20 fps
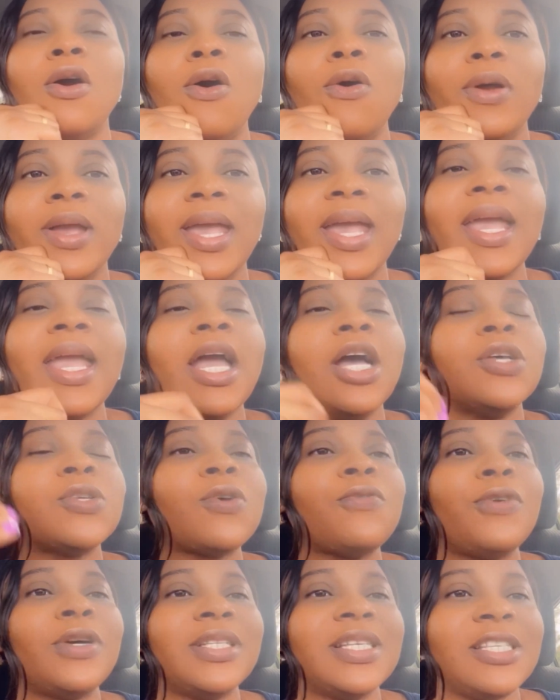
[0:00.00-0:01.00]
Okay,
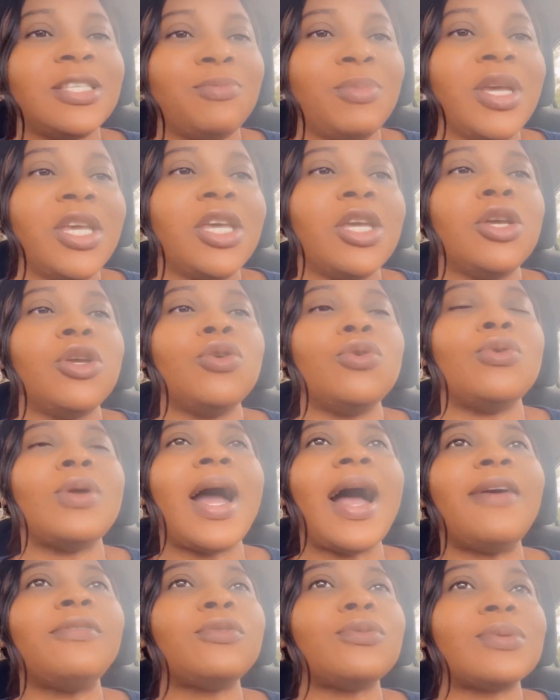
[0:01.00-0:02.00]
so for the speaking, you'd
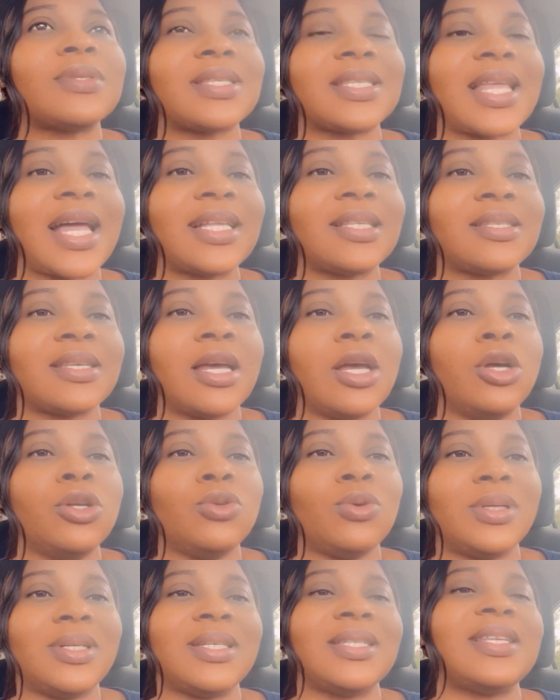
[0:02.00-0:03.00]
have to start
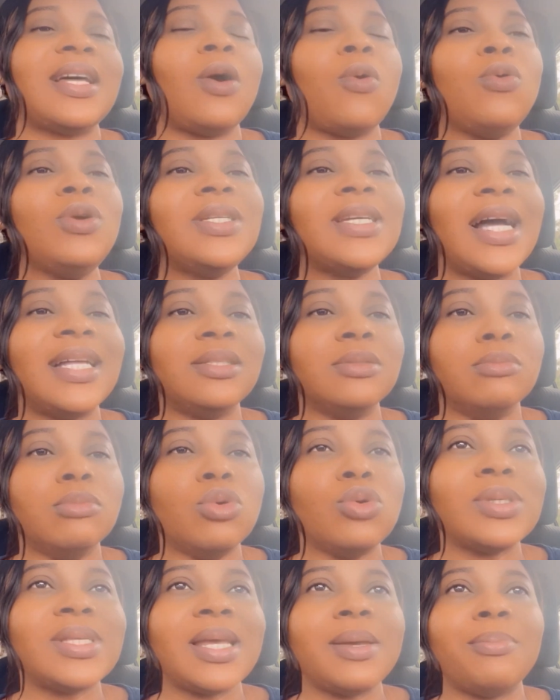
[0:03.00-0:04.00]
to understand which are the
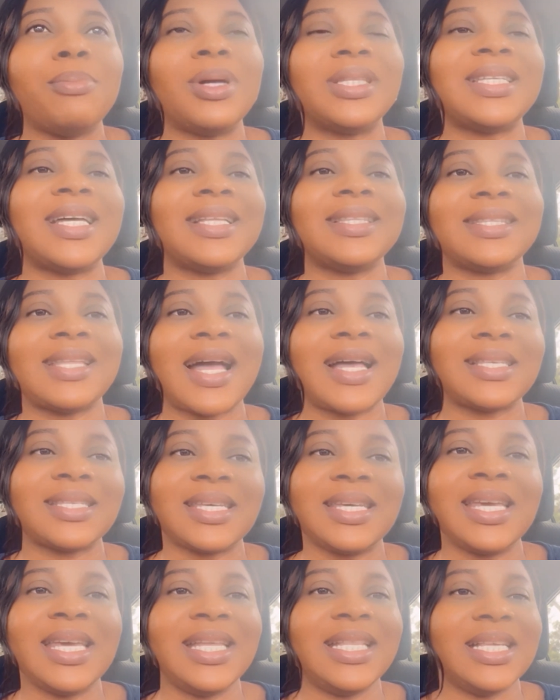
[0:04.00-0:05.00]
most important
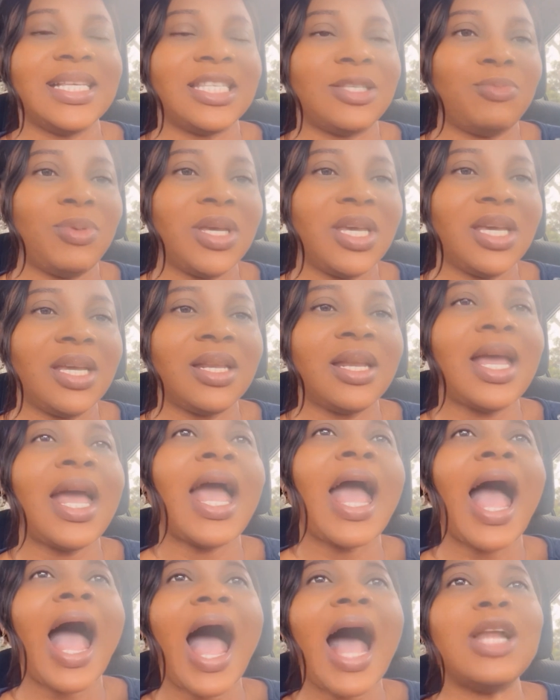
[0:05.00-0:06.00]
tasks in the speaking.
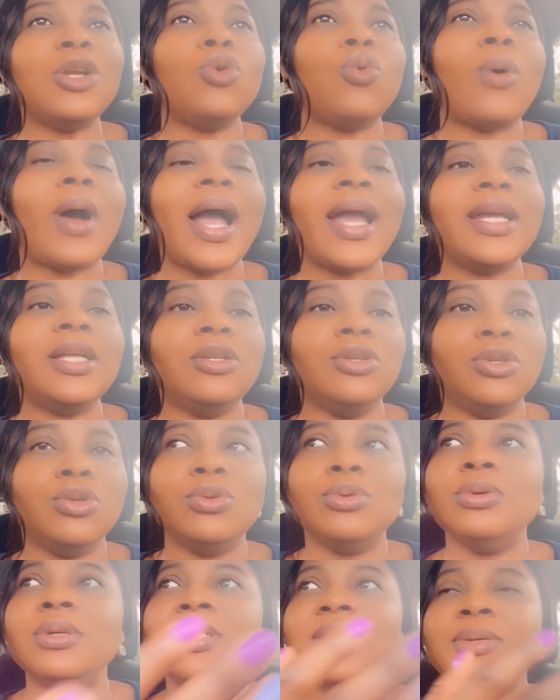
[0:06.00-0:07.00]
How do I
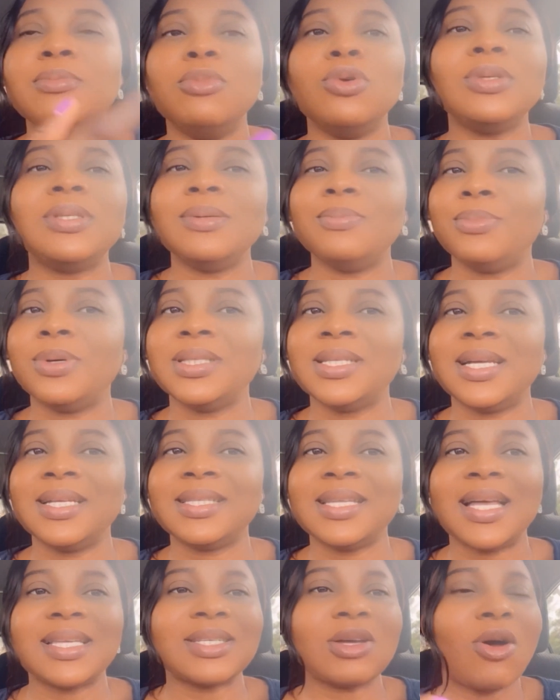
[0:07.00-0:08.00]
do the most
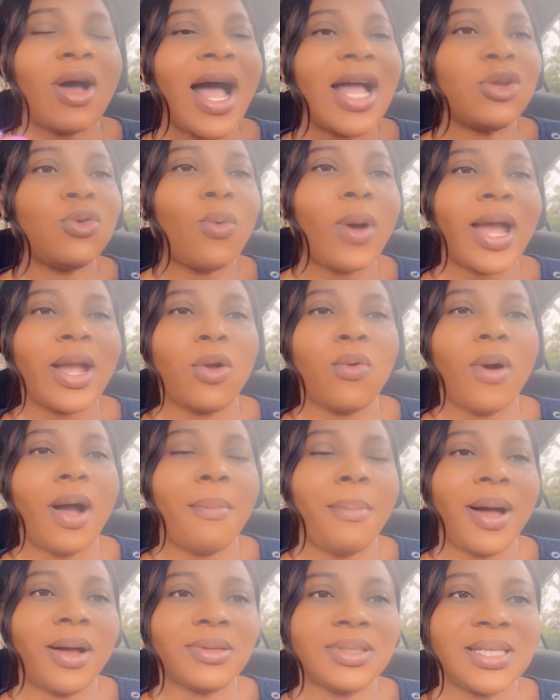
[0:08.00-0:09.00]
important tasks, or how do I go
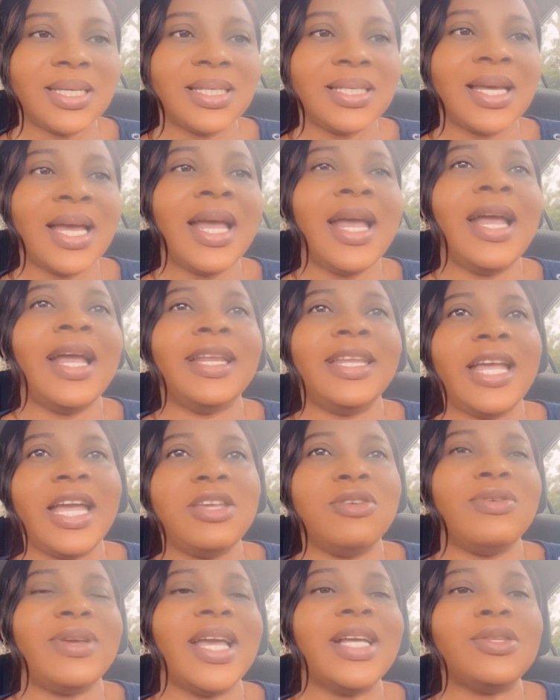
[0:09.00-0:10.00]
about it? Then
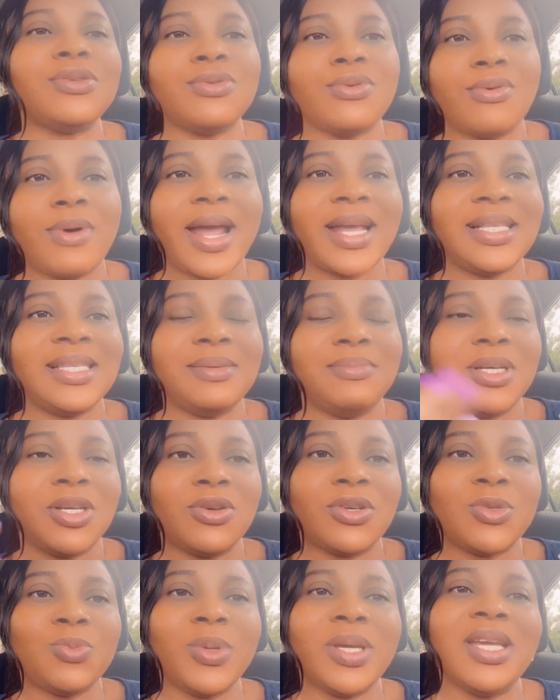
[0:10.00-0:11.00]
you get to writing,
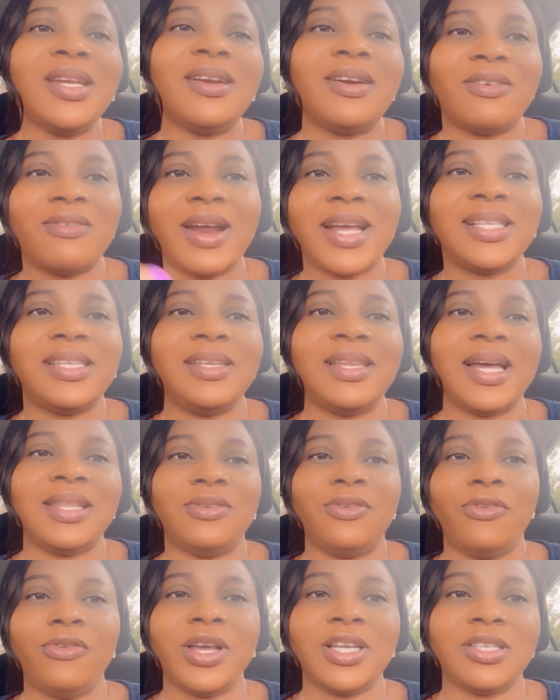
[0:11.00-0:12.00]
because speaking and writing are
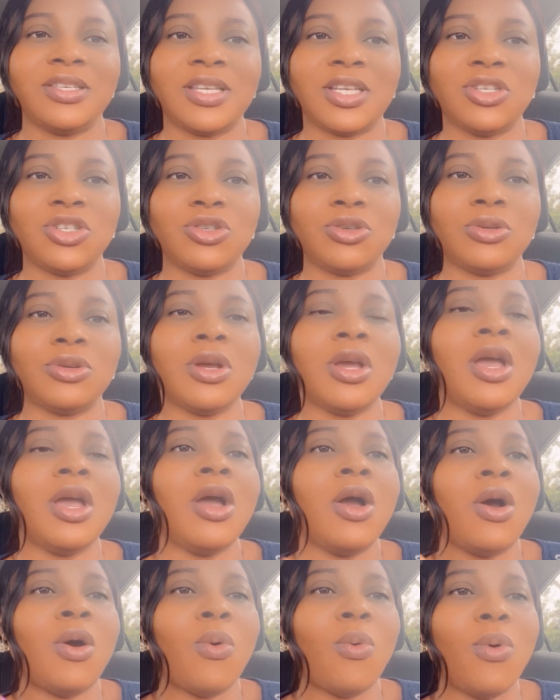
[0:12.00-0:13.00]
the first session.
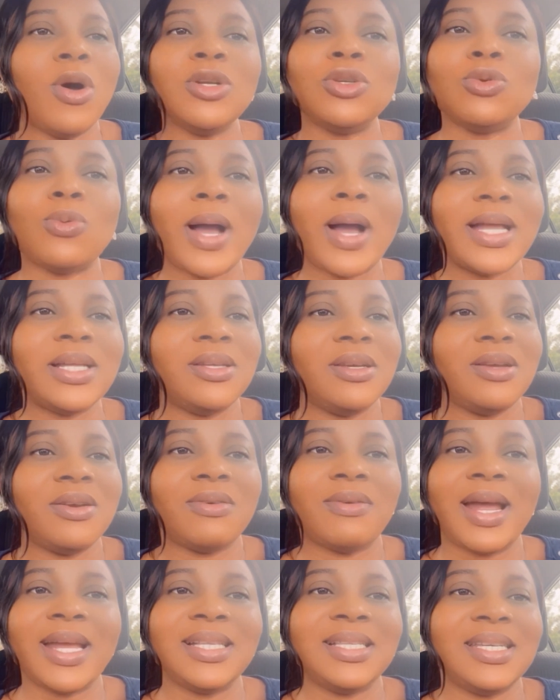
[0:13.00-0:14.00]
What do I do in
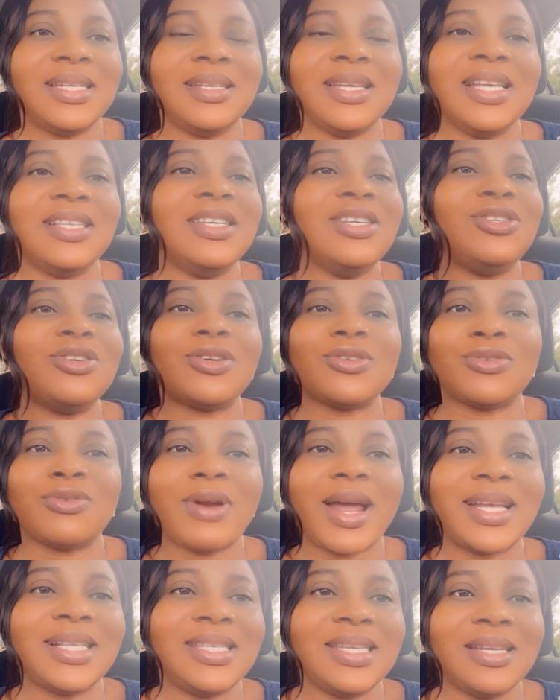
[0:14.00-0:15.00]
writing? Is it just
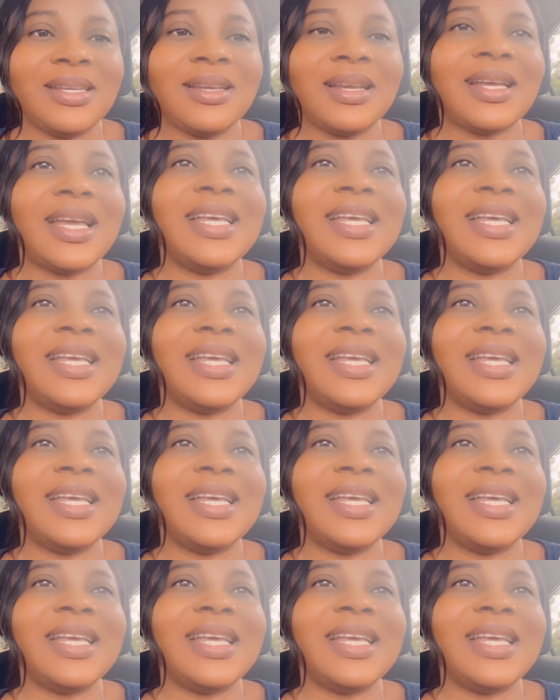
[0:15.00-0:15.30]
writing?